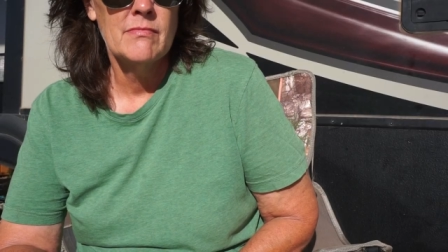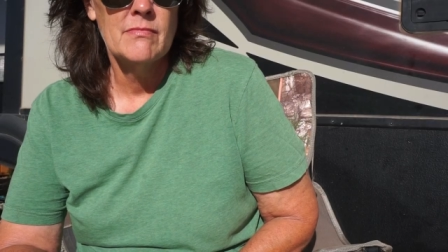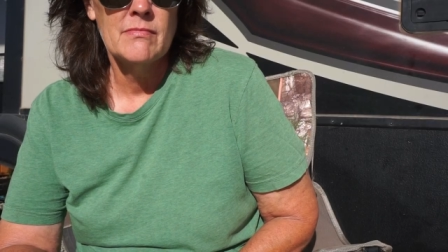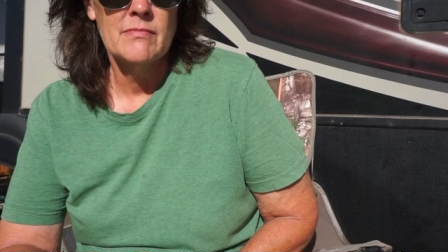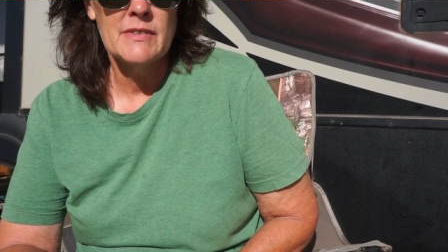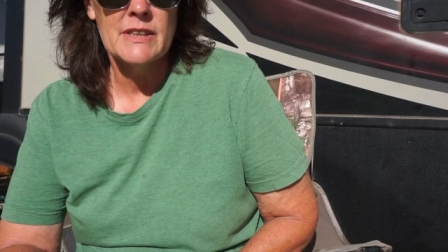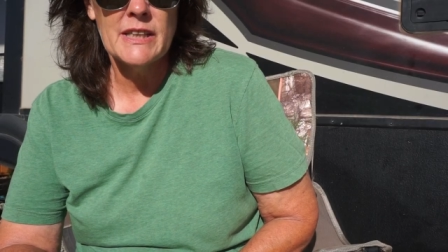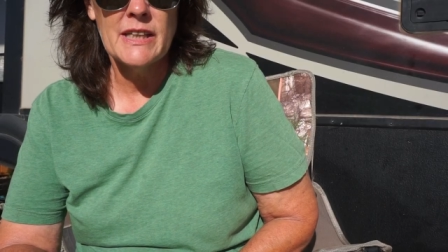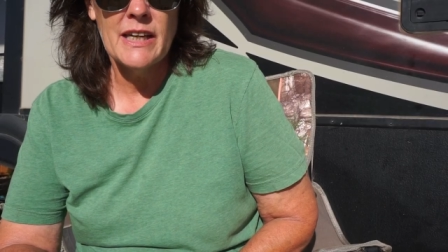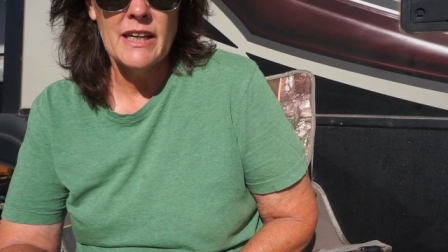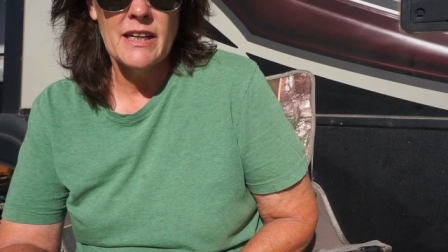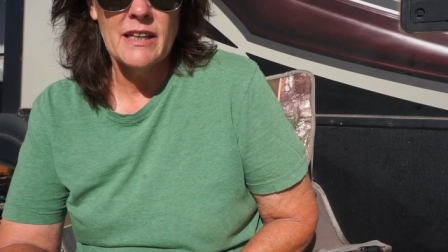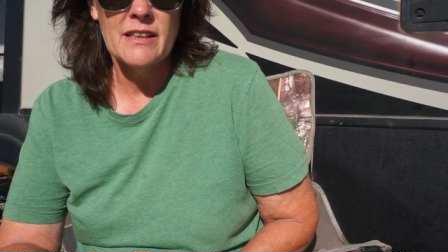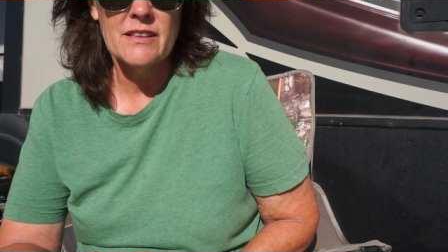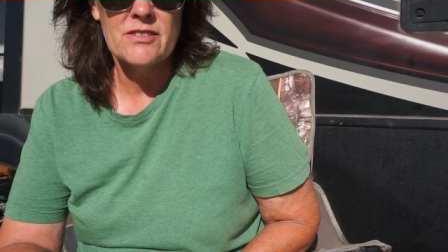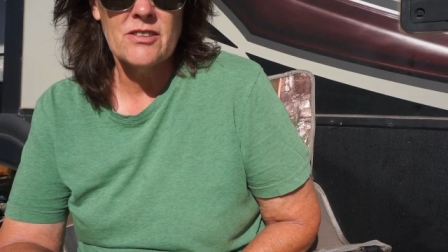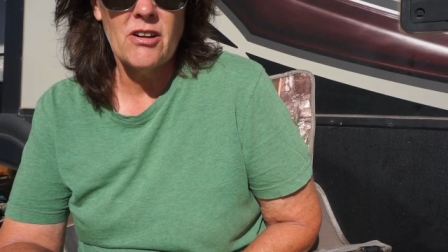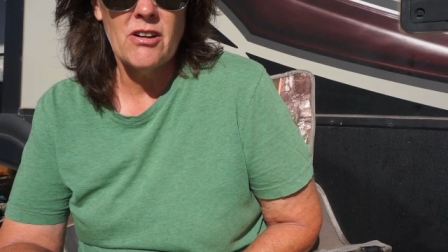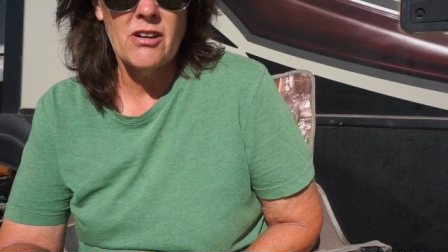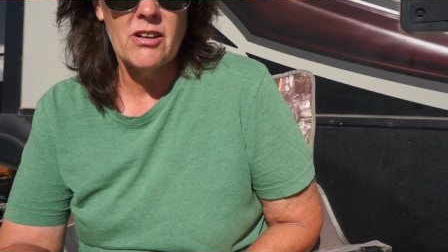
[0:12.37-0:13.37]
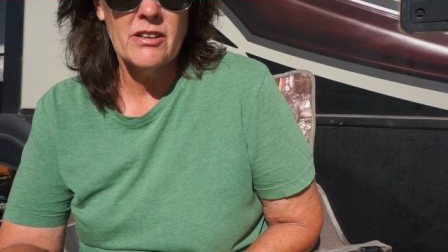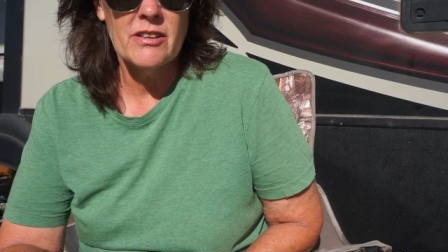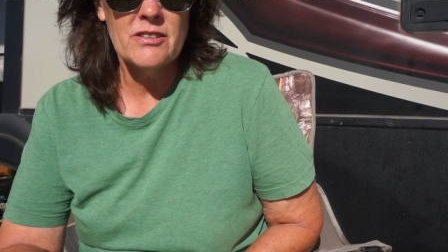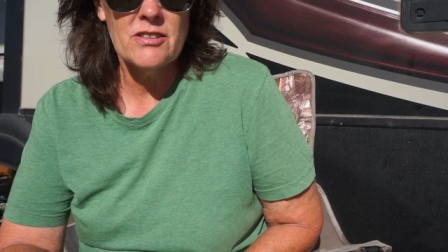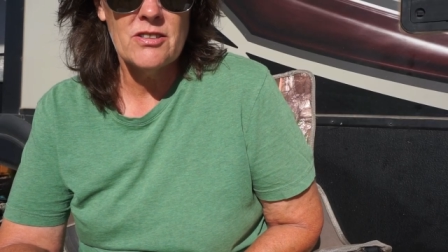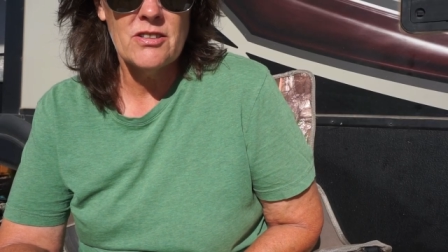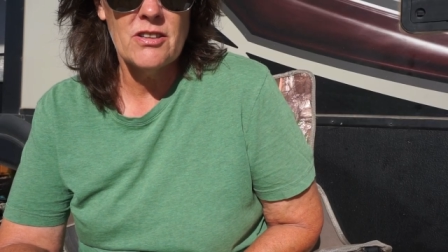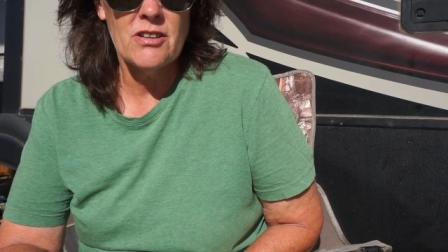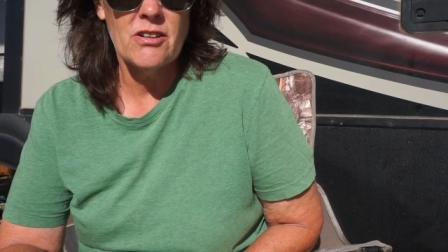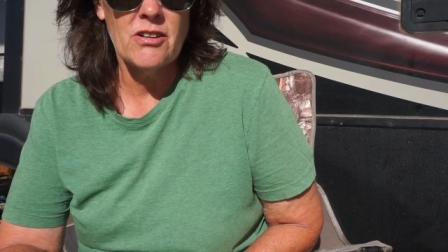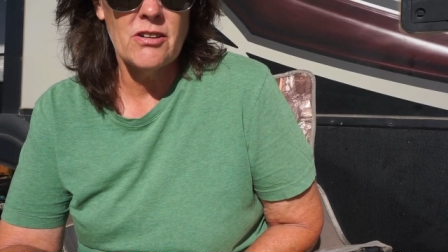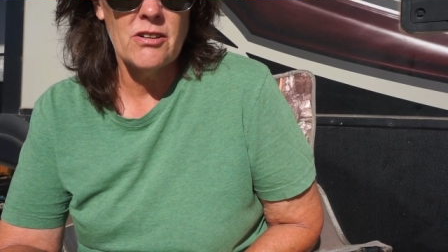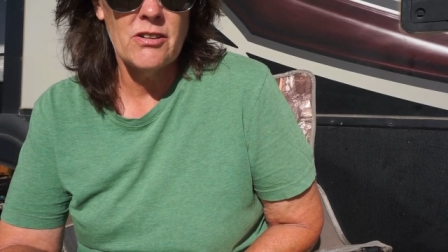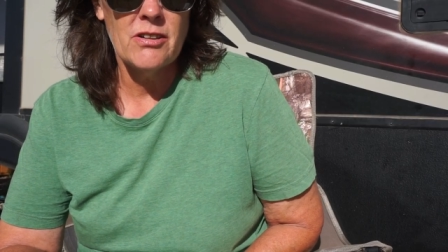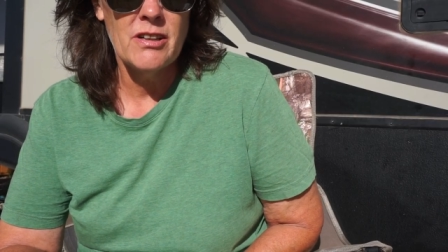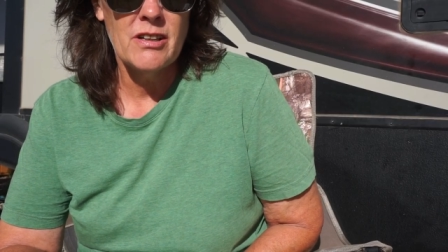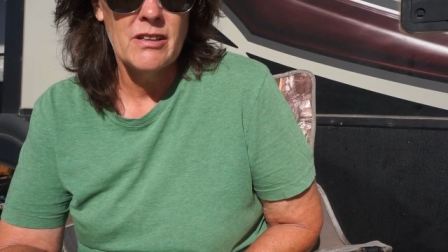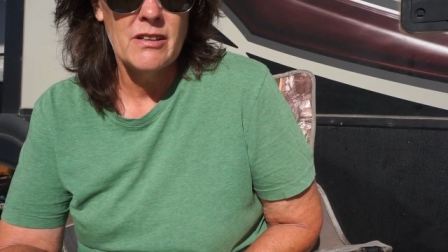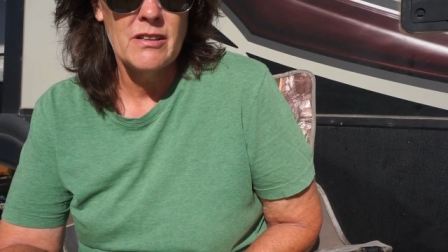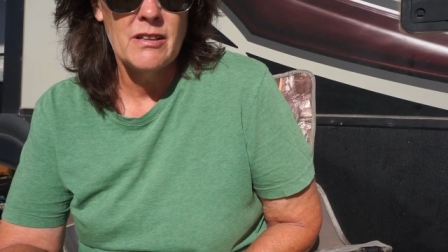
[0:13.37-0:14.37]
Today is August 3rd
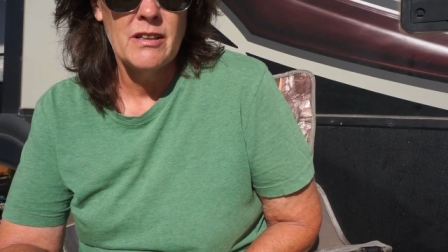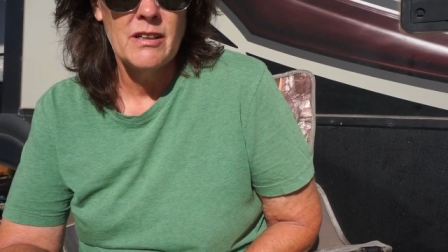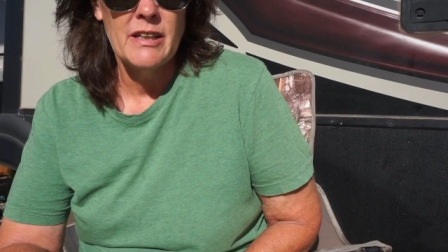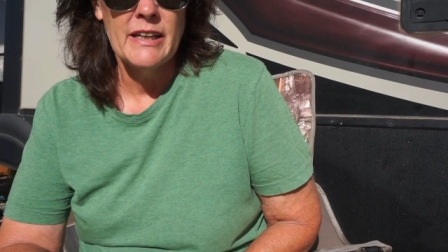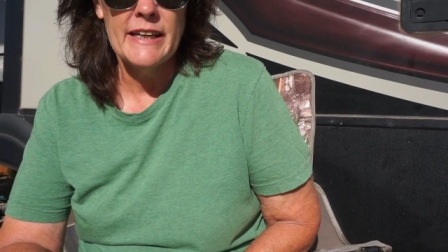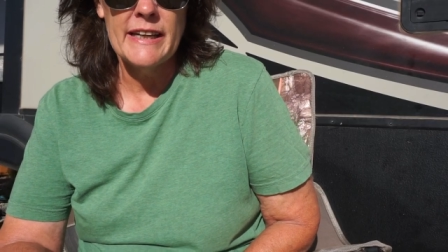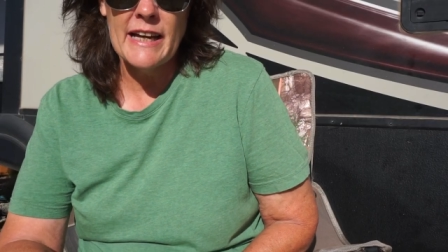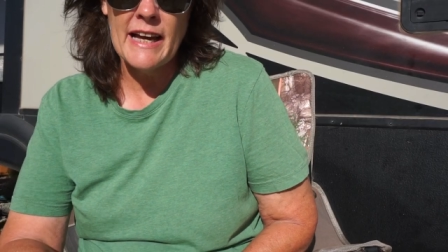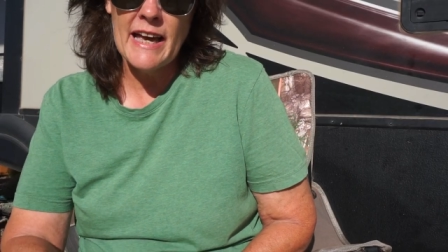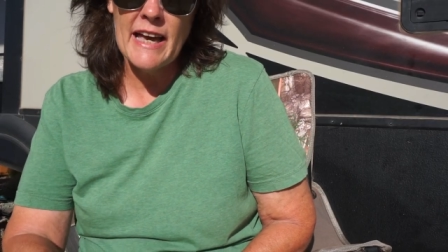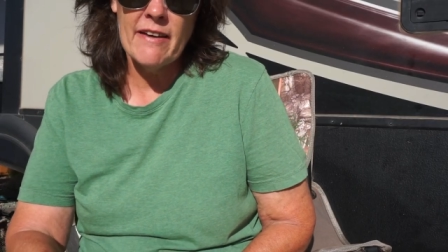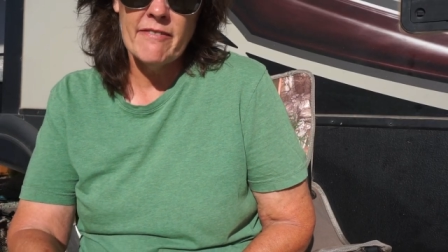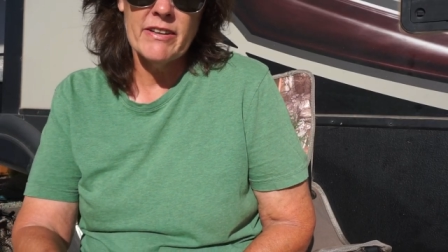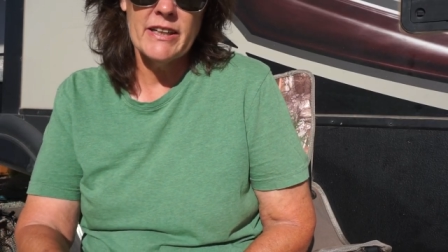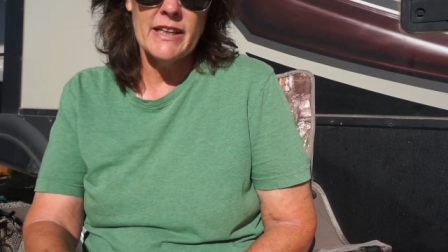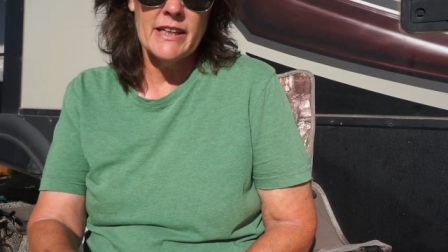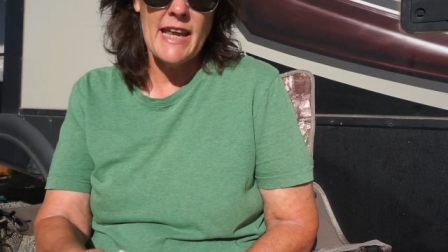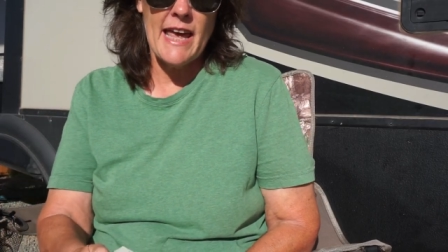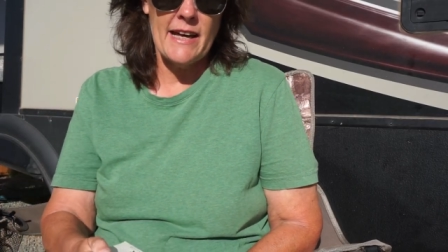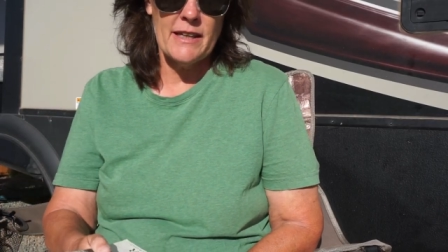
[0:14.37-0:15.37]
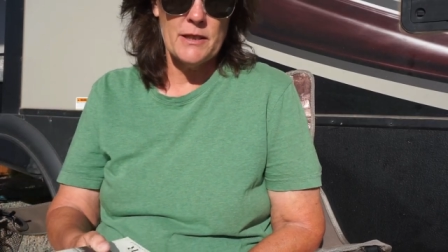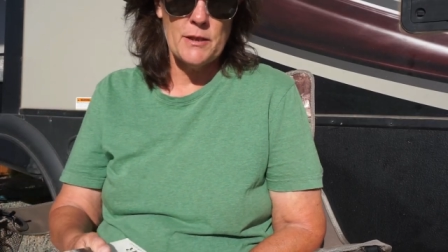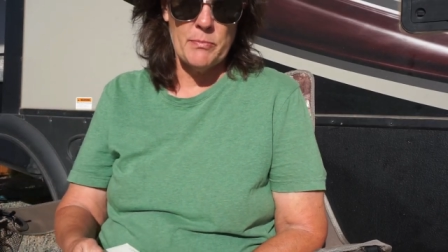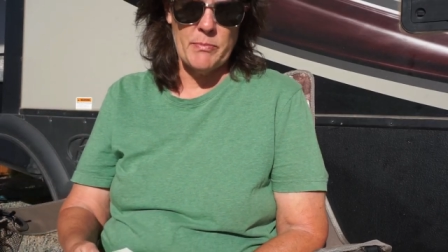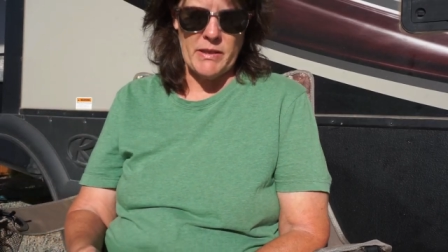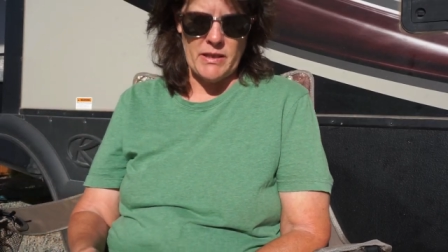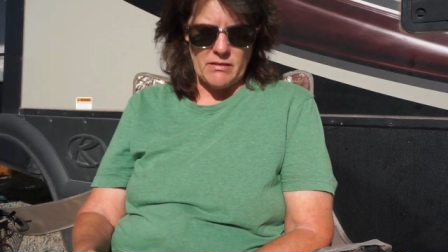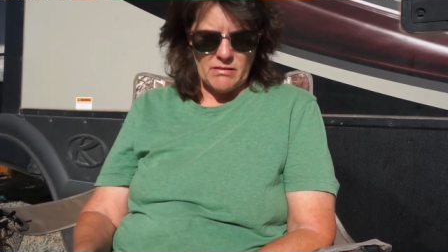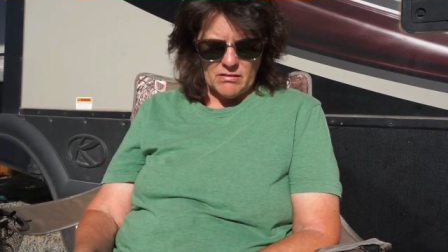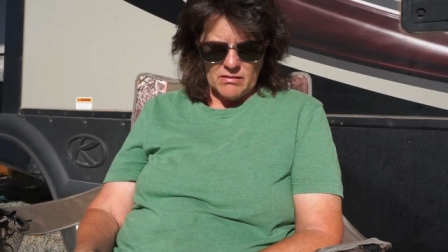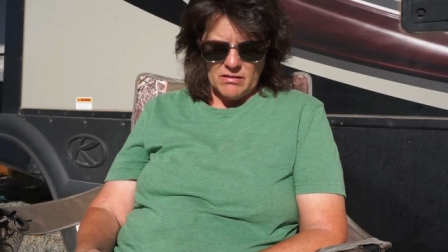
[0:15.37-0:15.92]
and I have an announcement.